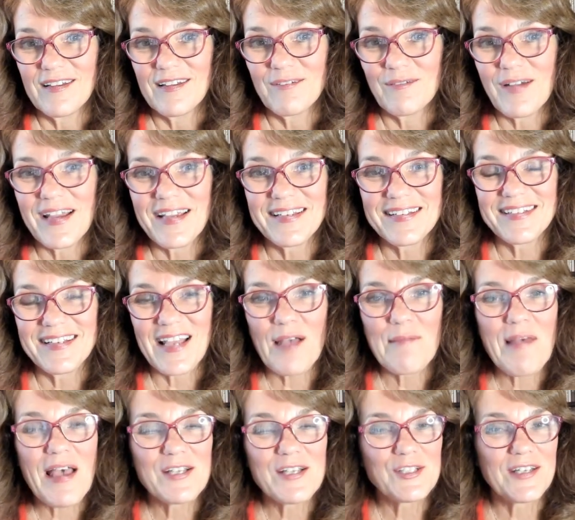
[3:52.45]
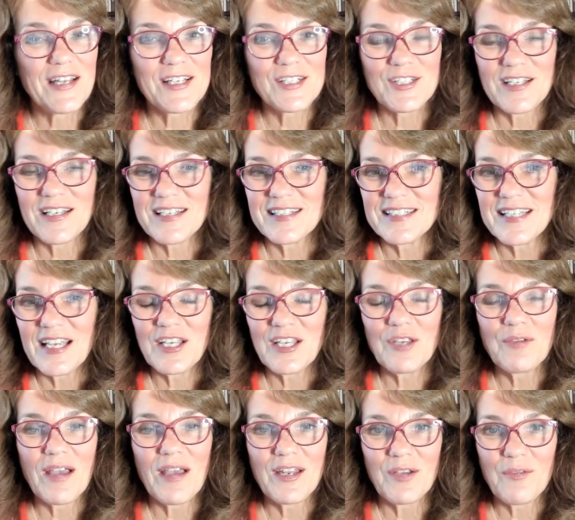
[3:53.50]
right? Imagination can take you
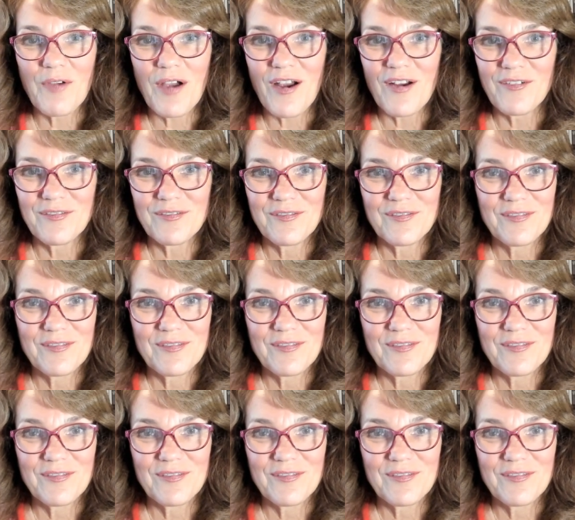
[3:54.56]
anywhere